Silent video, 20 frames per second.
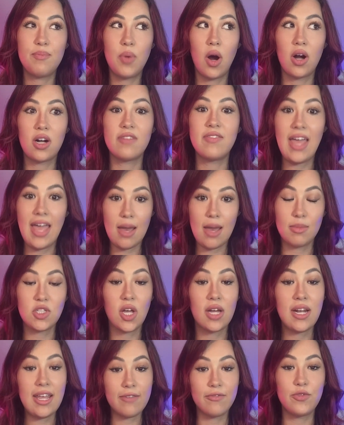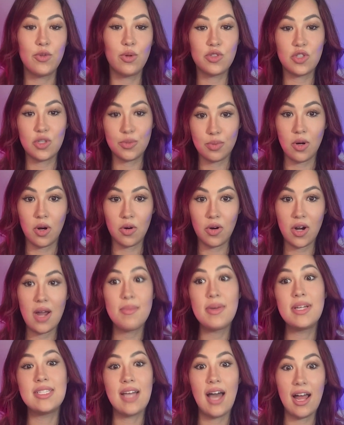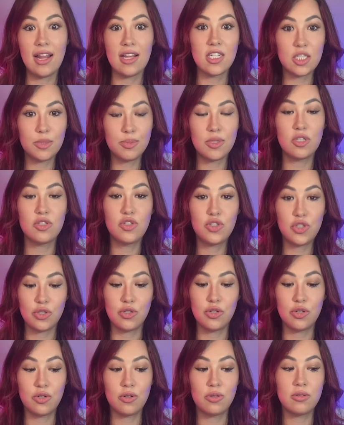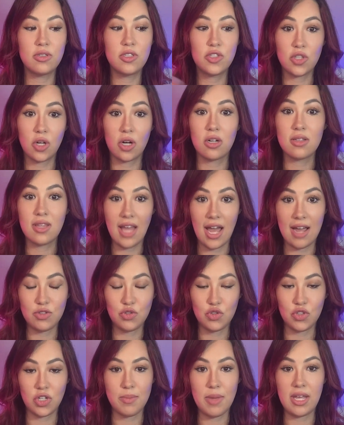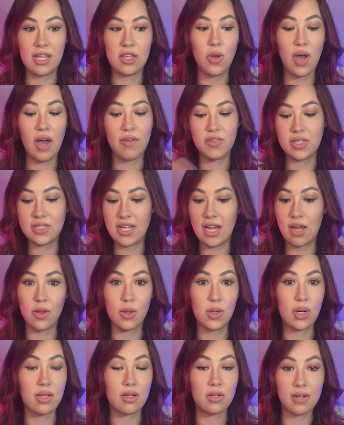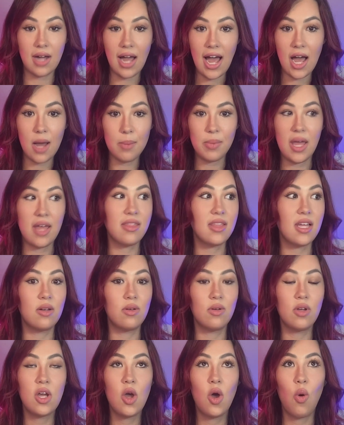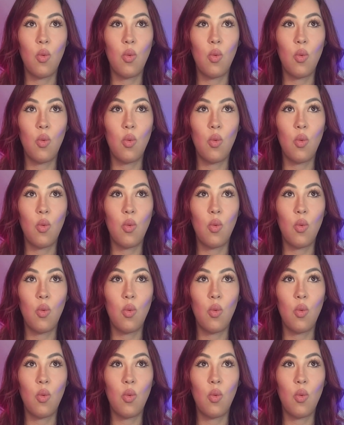part of the Amazon influencer program is eligible to start live streaming. You have to download a little app, and then